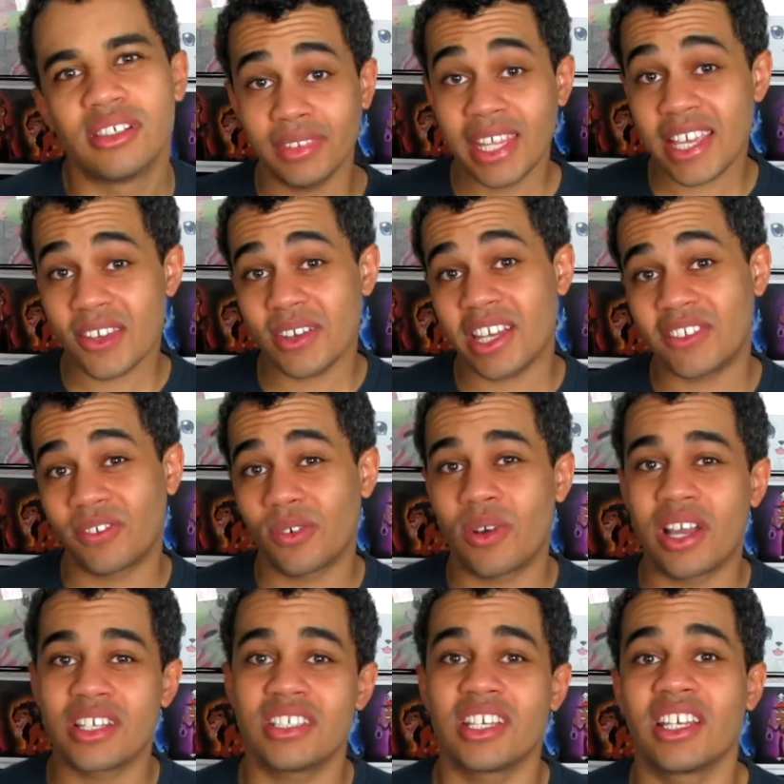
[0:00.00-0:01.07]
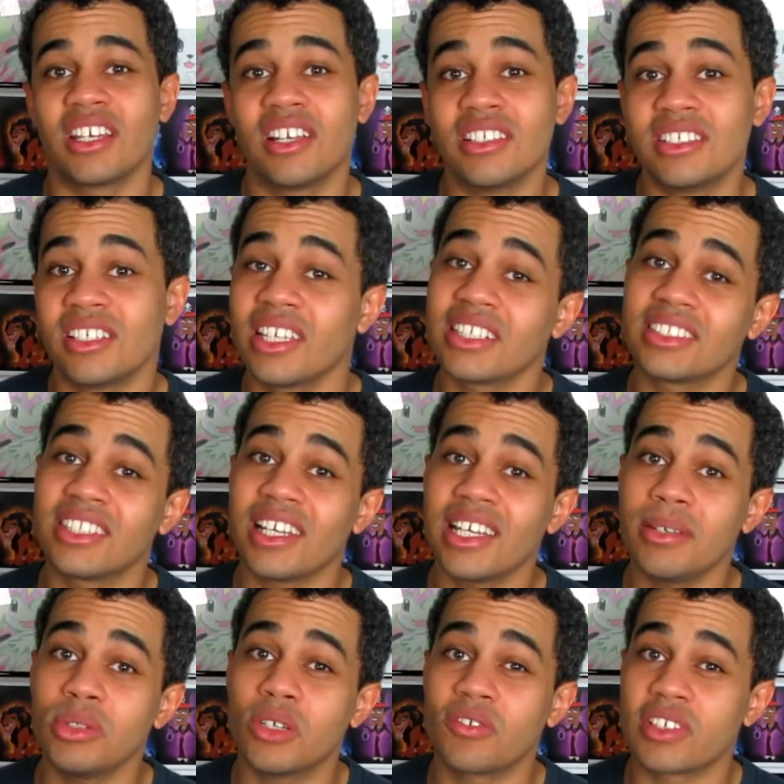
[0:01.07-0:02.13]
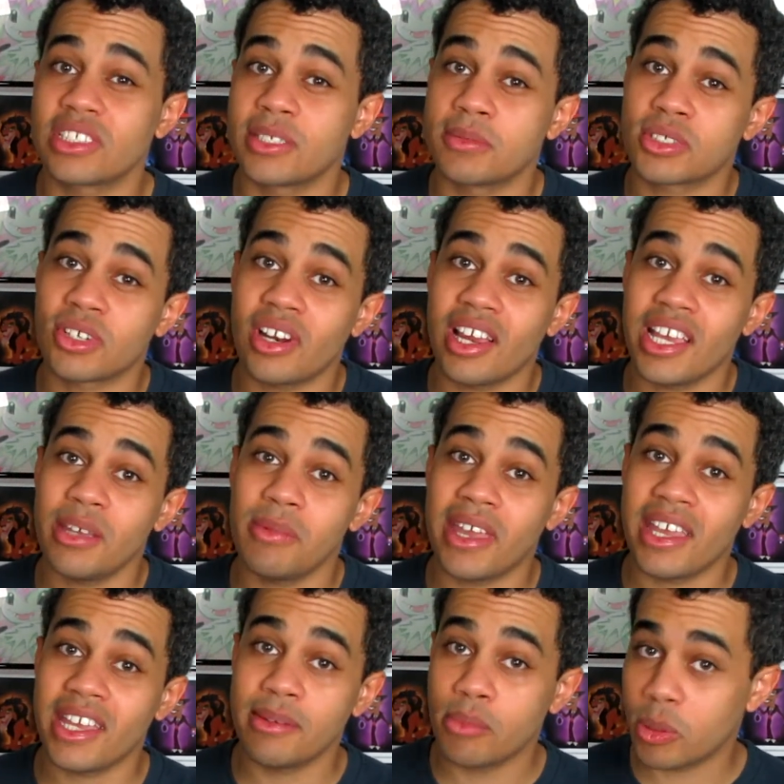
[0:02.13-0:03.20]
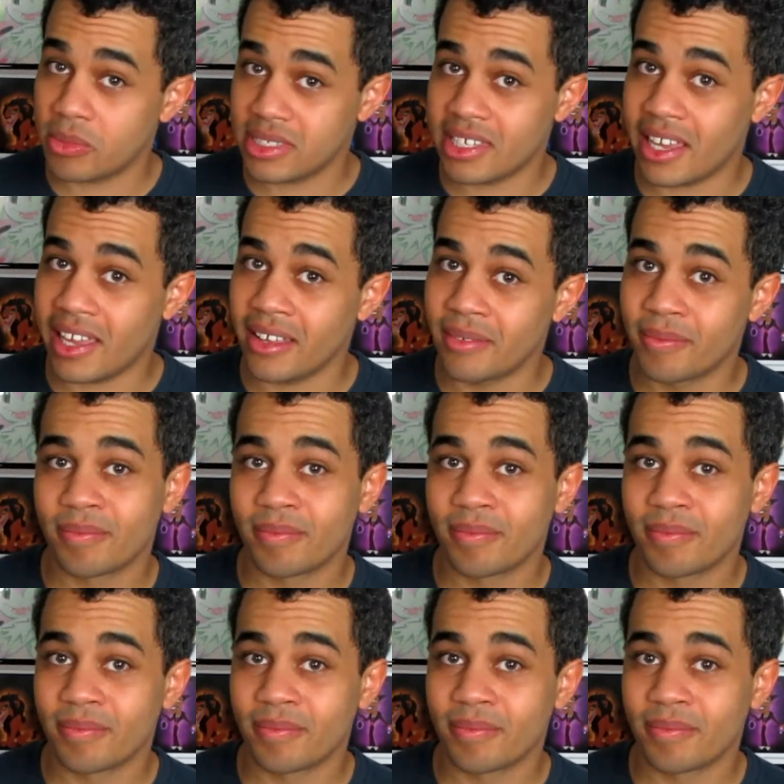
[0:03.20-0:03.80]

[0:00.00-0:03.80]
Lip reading: Thank you guys for watching, and until next time, don't forget to subscribe and Momentai.